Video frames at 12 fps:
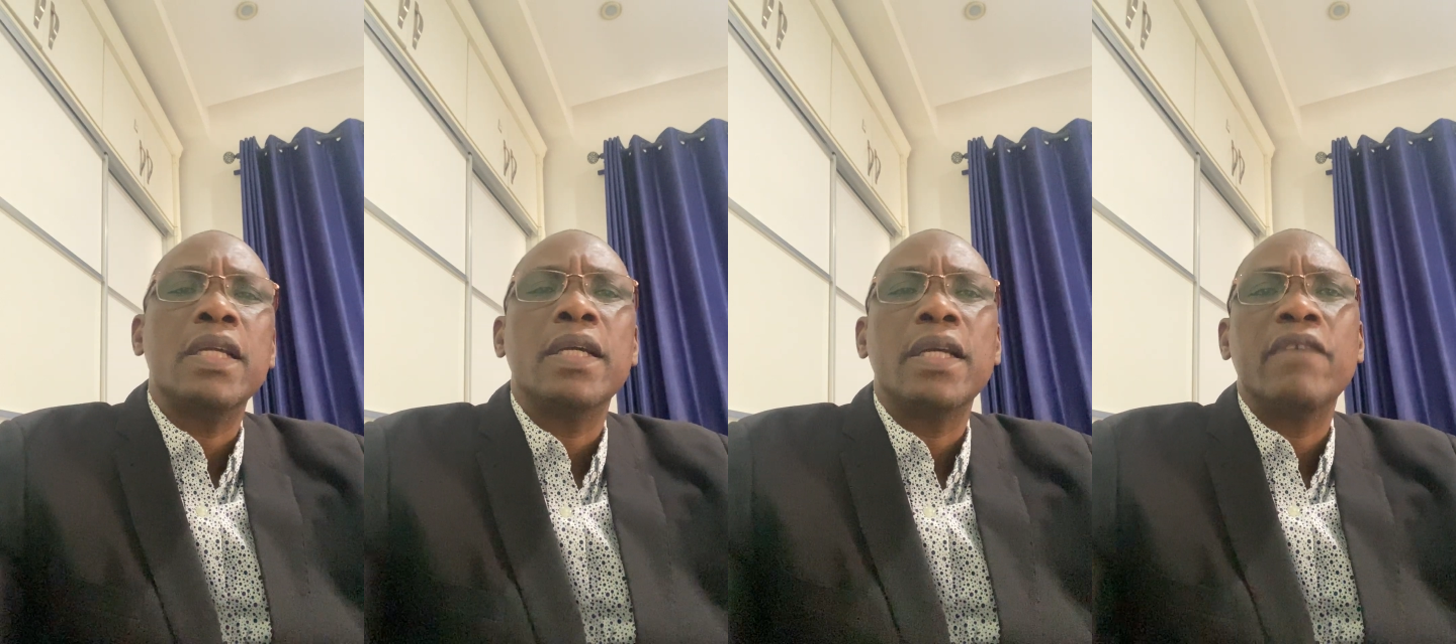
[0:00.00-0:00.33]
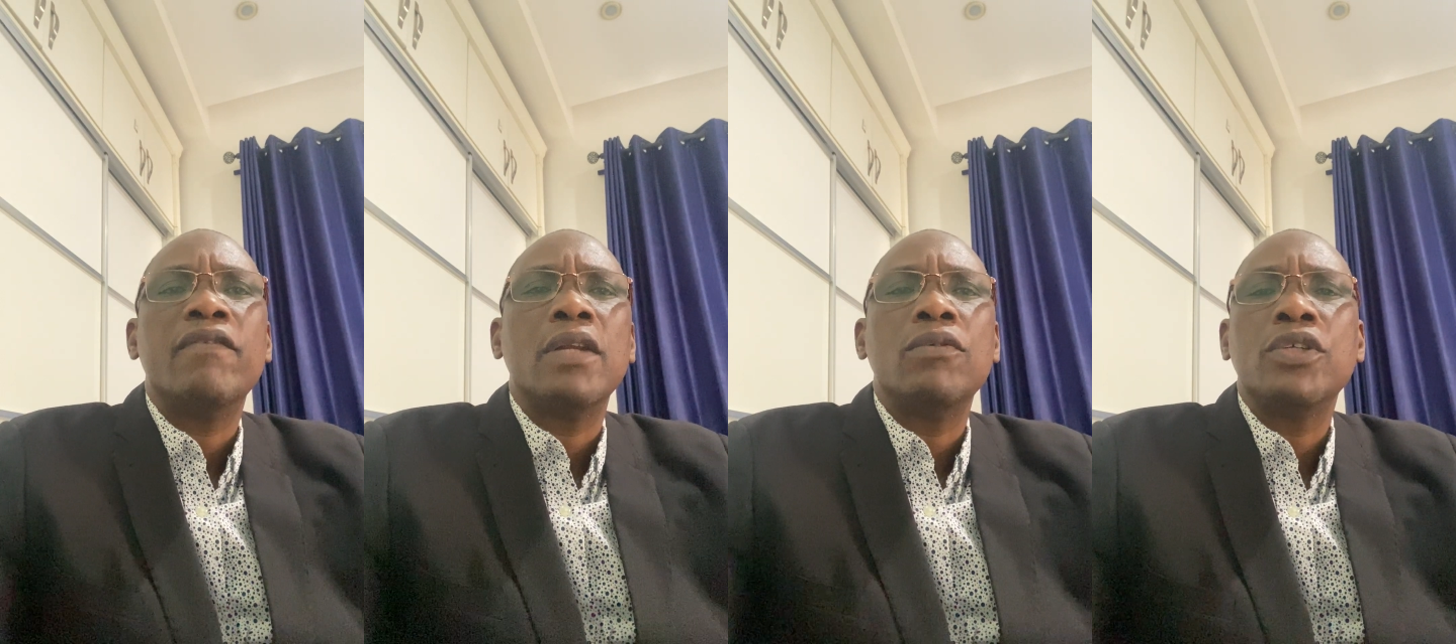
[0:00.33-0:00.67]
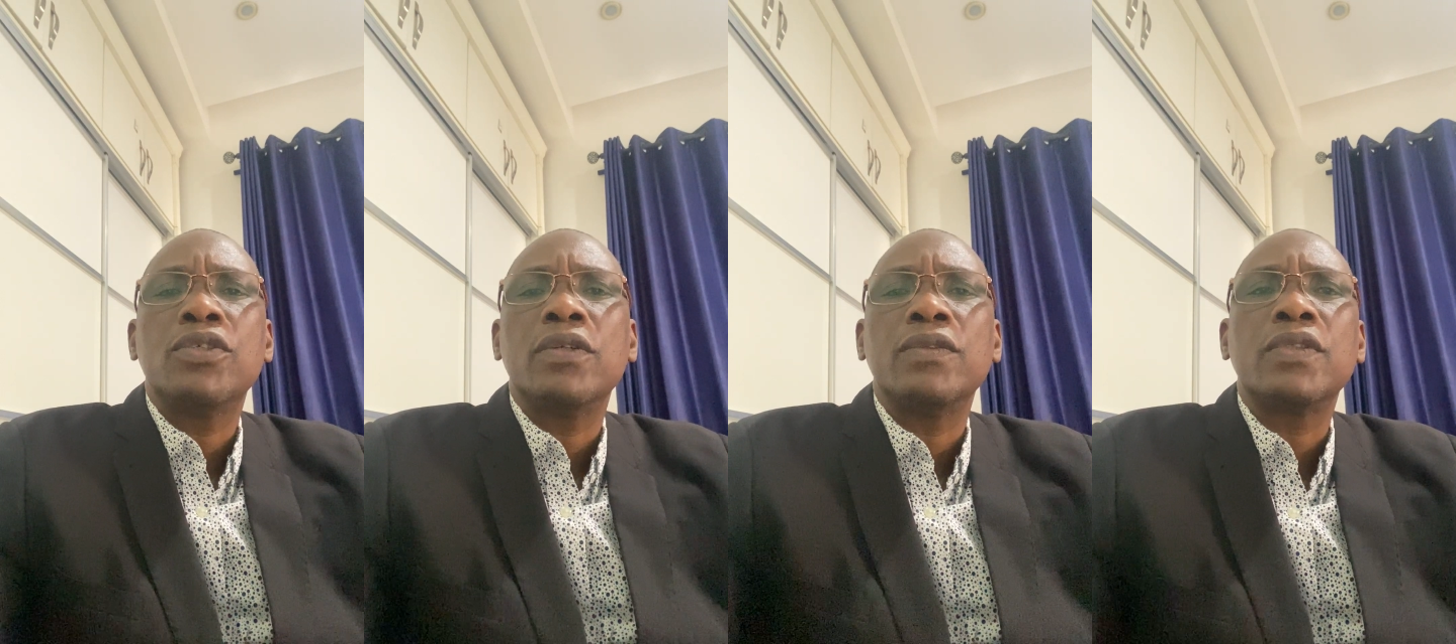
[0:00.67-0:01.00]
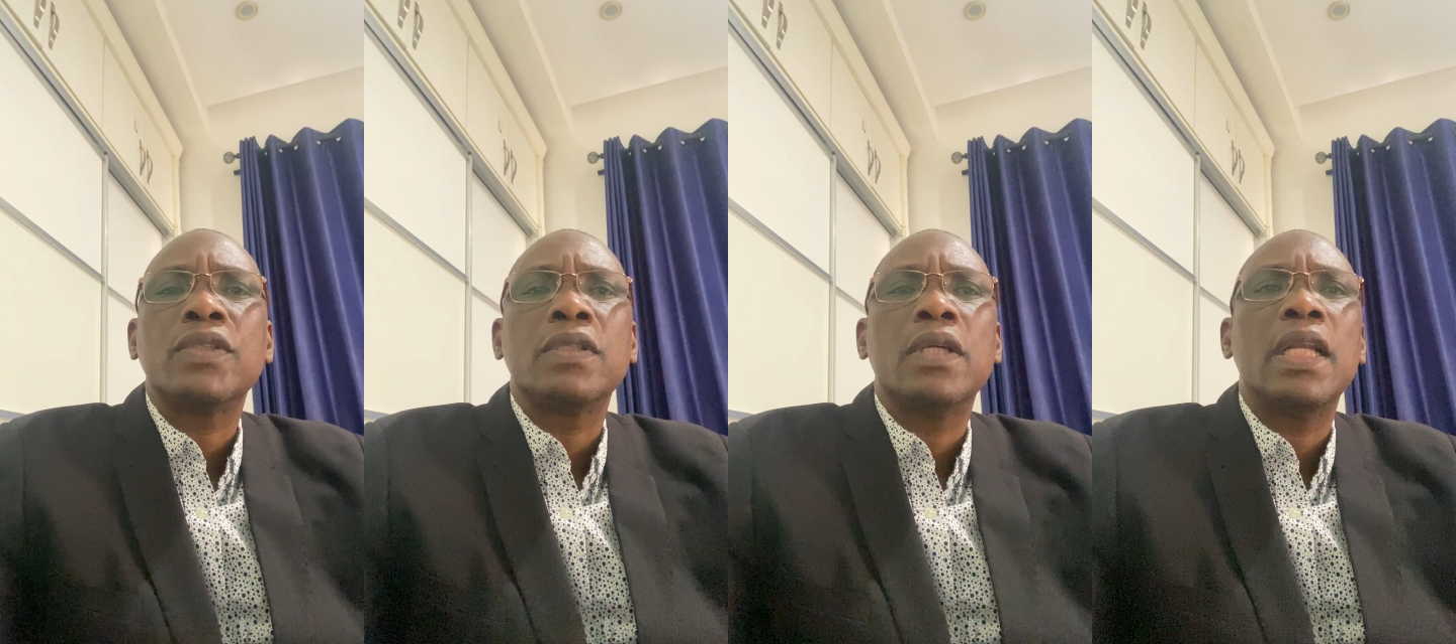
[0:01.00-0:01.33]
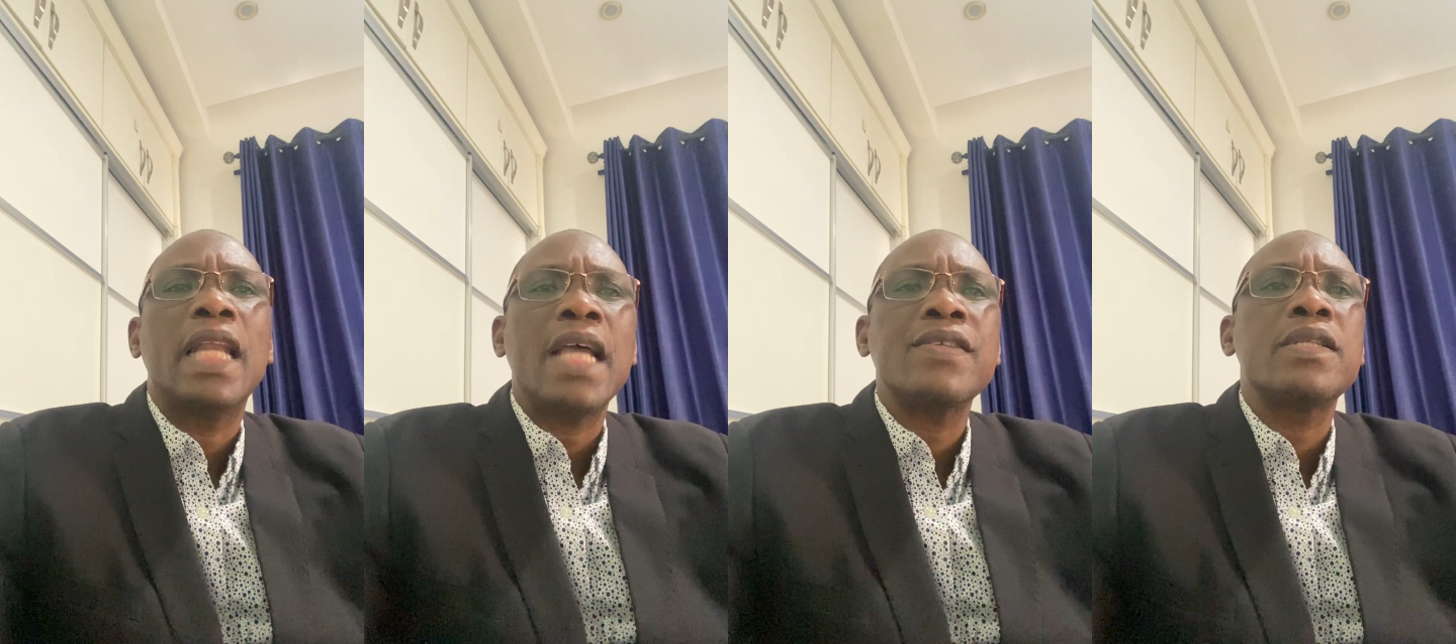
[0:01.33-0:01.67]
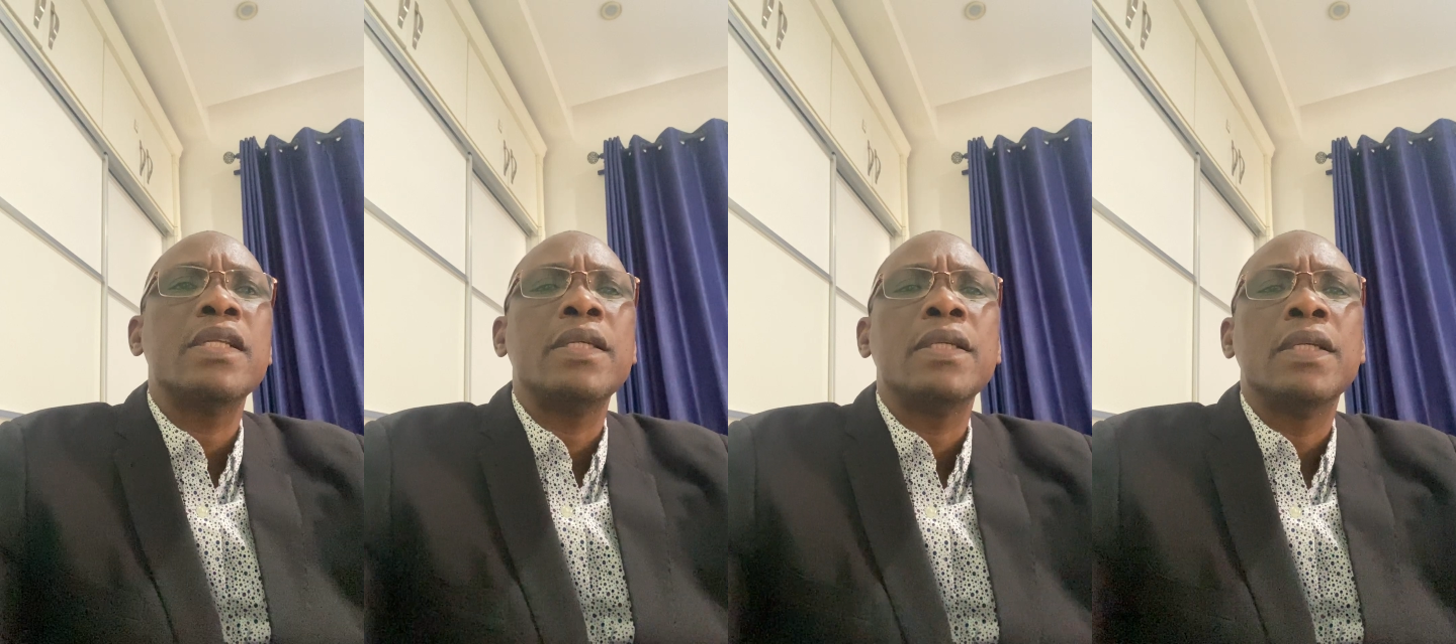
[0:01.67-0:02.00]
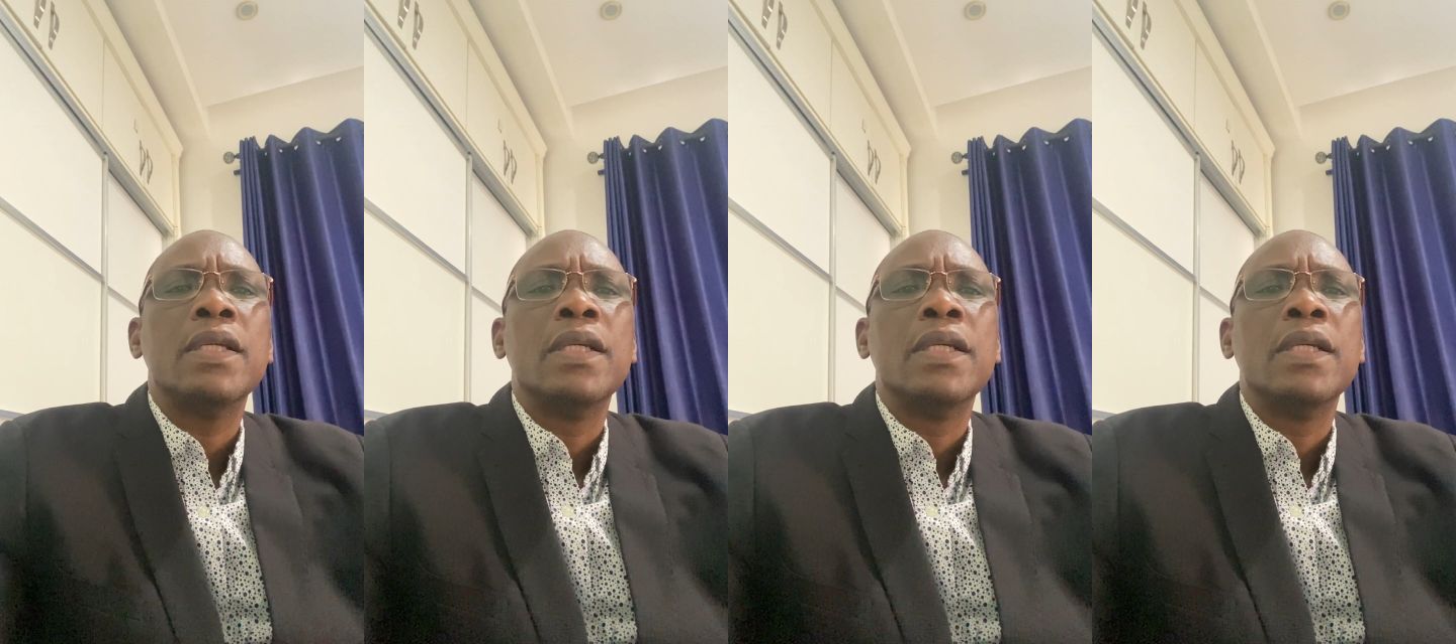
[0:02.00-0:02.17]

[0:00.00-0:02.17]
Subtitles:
evaluations. Lastly,